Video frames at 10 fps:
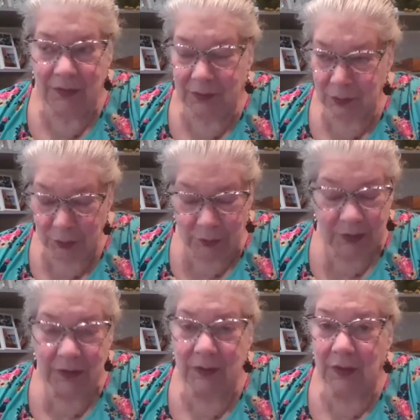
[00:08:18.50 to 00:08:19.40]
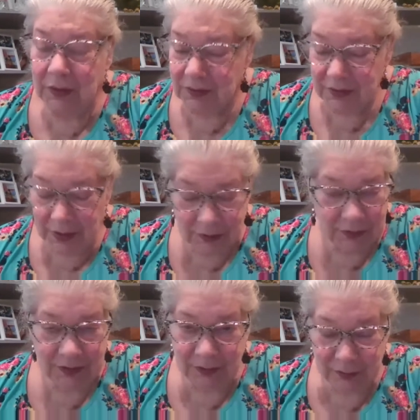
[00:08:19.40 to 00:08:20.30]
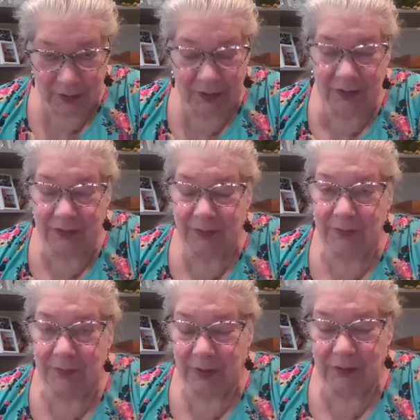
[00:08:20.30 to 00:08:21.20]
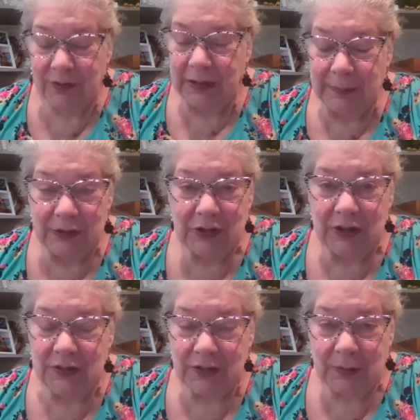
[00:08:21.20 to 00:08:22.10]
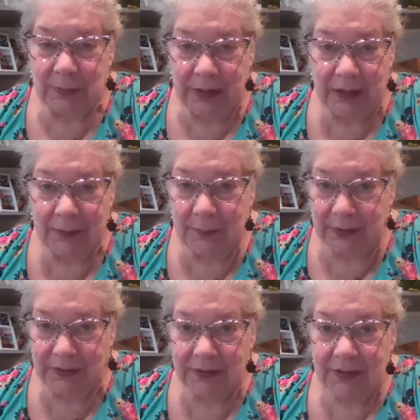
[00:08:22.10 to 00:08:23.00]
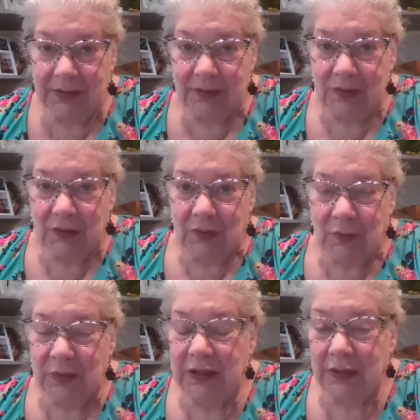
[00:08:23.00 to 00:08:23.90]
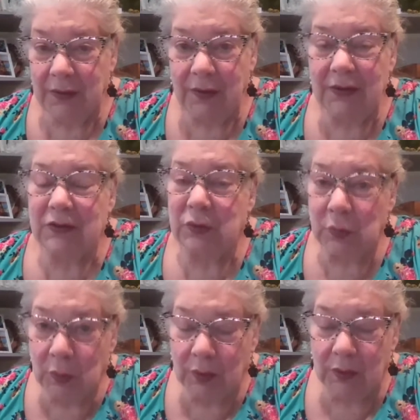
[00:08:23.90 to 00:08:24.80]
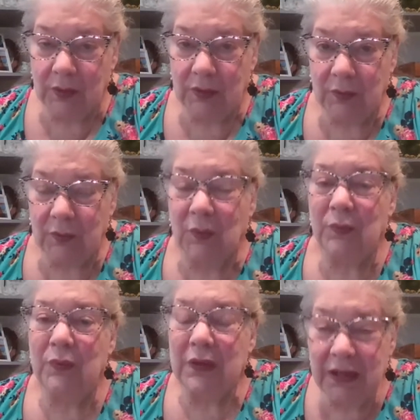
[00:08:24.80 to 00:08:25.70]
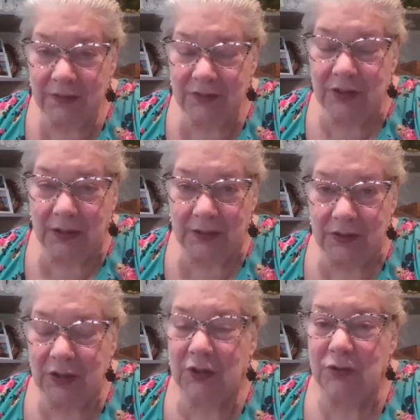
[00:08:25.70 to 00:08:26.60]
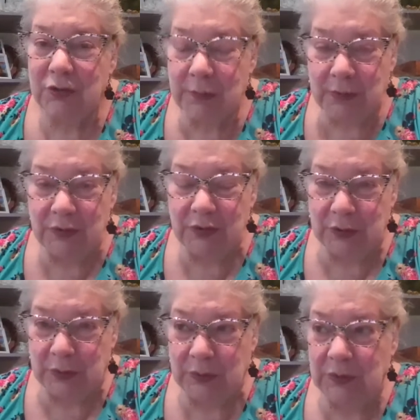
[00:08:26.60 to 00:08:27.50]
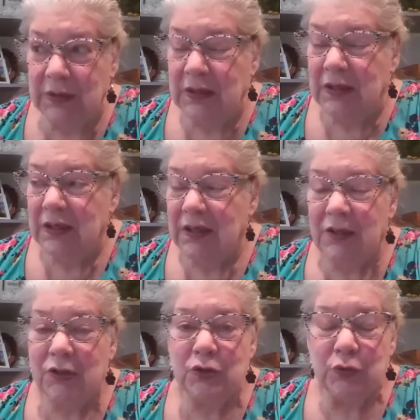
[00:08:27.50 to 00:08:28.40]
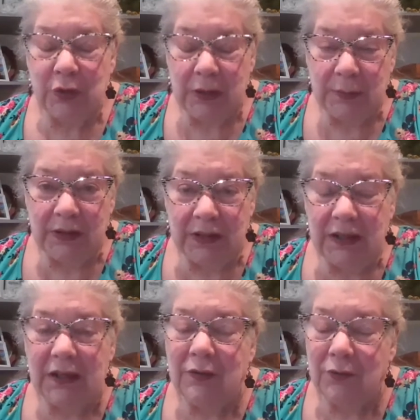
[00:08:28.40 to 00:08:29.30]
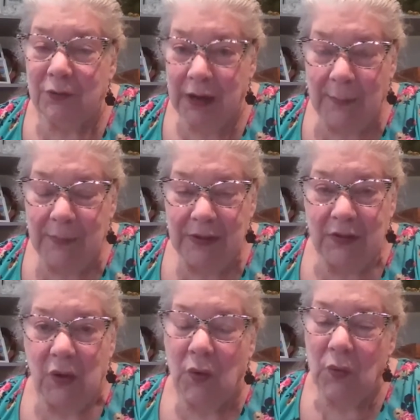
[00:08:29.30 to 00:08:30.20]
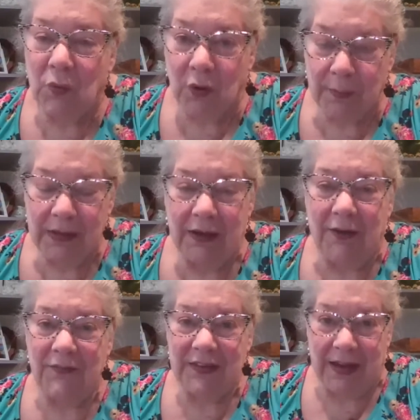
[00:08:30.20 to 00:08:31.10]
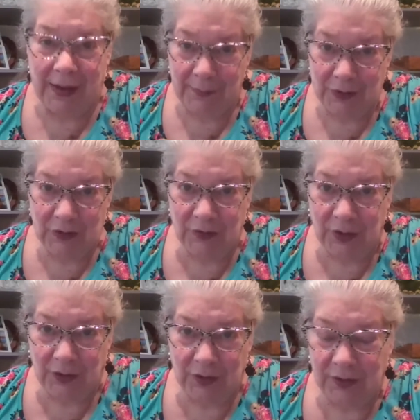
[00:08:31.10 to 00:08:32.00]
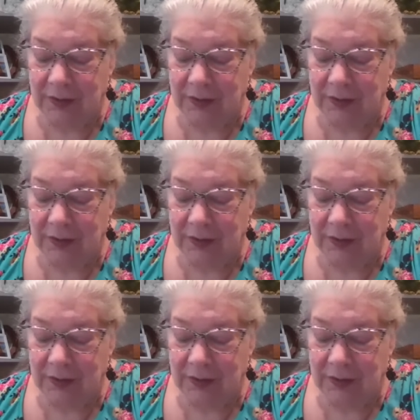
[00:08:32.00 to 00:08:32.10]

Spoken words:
True, there are cycles of climate change in the planet, but we cannot ignore what we have done to contribute to extremely rapid warming of the atmosphere.